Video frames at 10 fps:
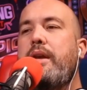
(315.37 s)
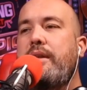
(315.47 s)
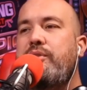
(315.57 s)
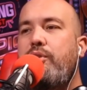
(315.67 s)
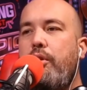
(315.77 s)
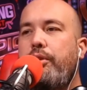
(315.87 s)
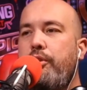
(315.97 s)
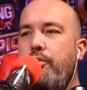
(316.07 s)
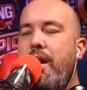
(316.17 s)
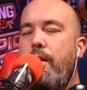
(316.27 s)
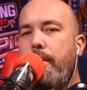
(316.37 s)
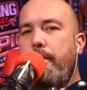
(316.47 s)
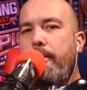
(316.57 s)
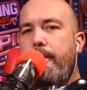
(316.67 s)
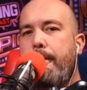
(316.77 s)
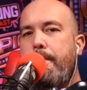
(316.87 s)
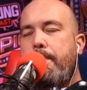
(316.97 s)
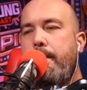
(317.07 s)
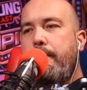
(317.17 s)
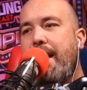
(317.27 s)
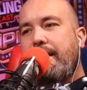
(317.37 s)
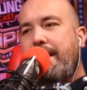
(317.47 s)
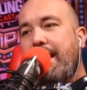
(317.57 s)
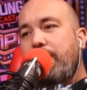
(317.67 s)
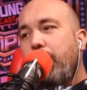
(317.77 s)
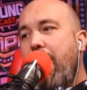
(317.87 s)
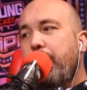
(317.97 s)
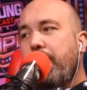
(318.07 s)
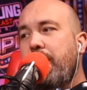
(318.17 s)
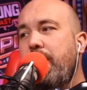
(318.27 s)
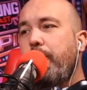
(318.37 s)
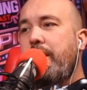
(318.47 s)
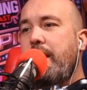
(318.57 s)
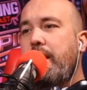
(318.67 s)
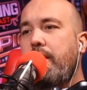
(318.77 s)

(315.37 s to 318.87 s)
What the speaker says: and start the new era. That's what I believe we need.